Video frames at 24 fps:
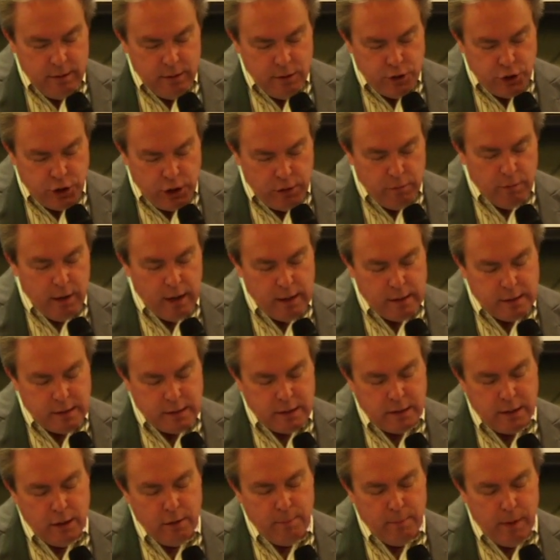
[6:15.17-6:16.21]
She writes
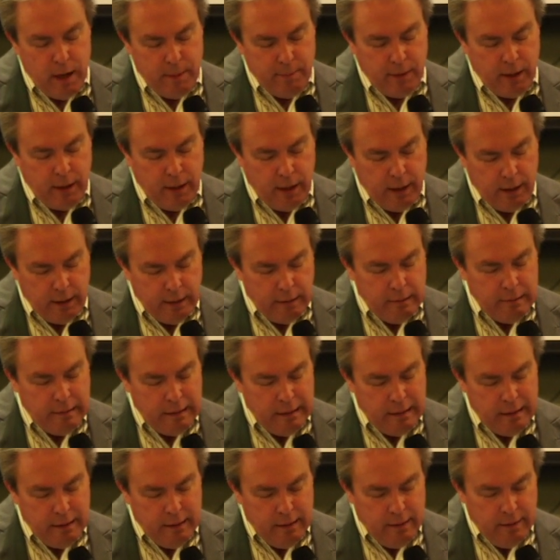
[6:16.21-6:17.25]
Dear Mom and Dad,
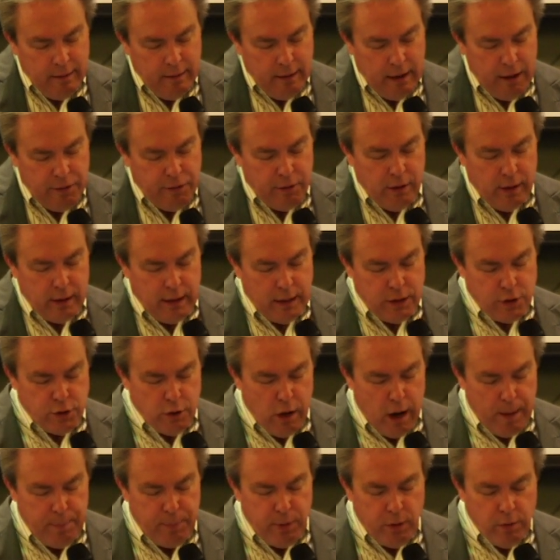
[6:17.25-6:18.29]
I thought I'd
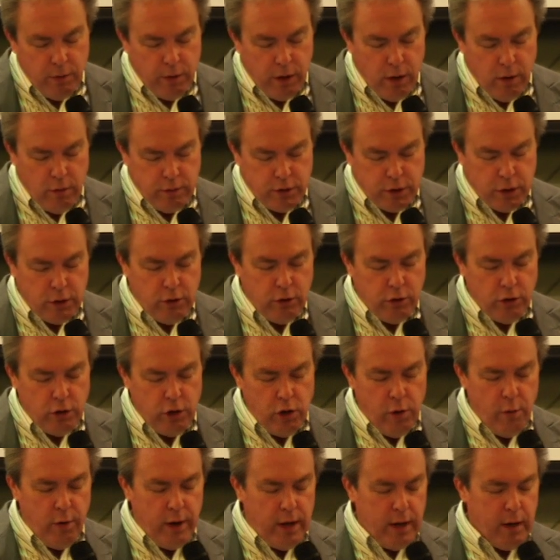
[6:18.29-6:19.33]
drop you a note to clue
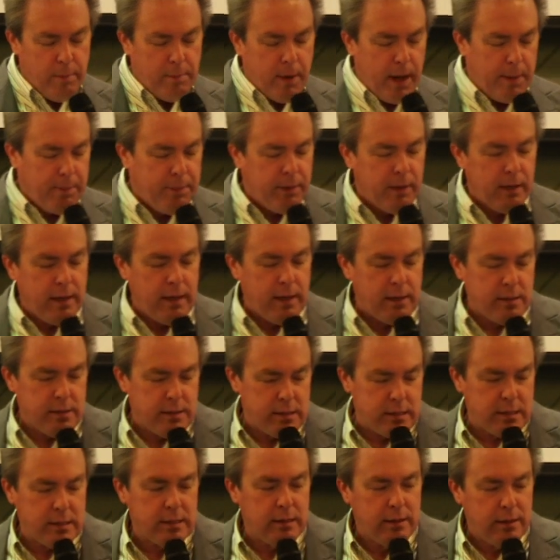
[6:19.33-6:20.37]
you in on my
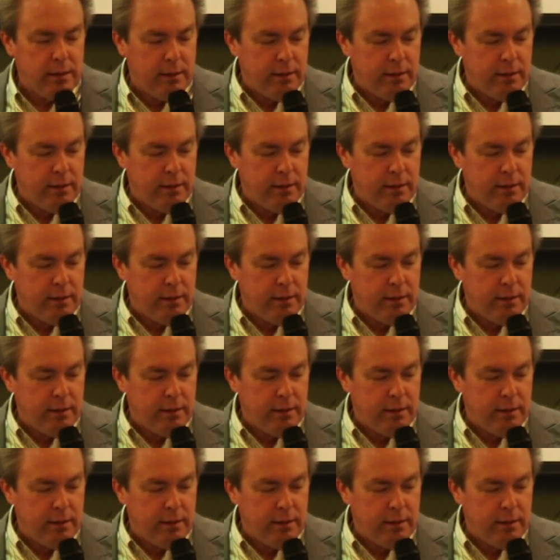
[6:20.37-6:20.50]
plans.